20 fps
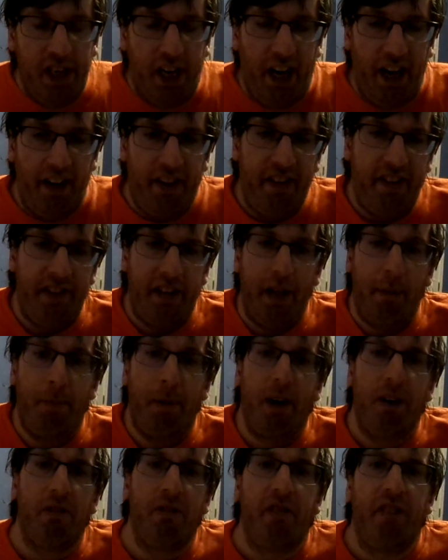I step
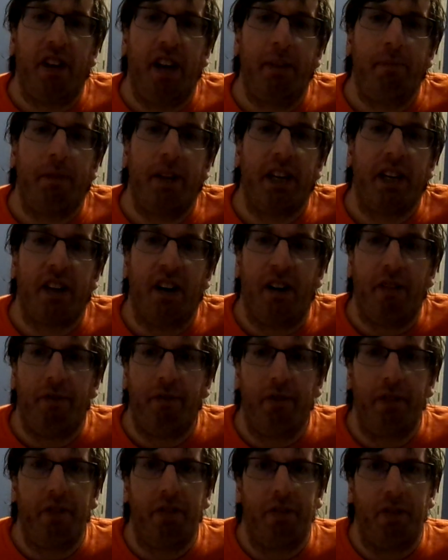outside my
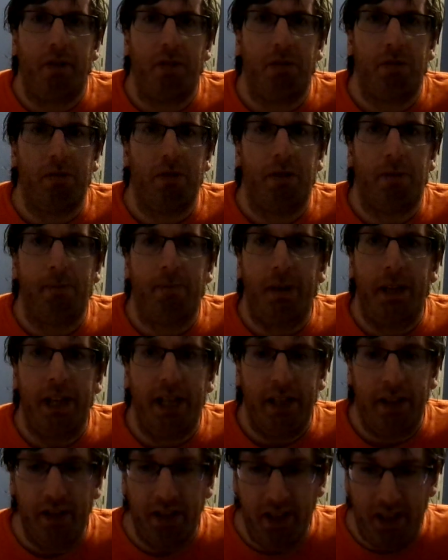comfort zone a little
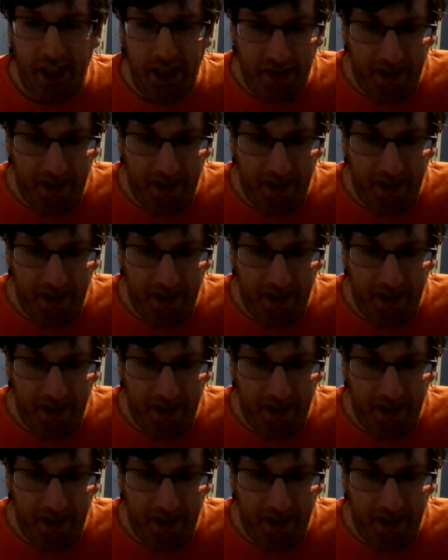bit and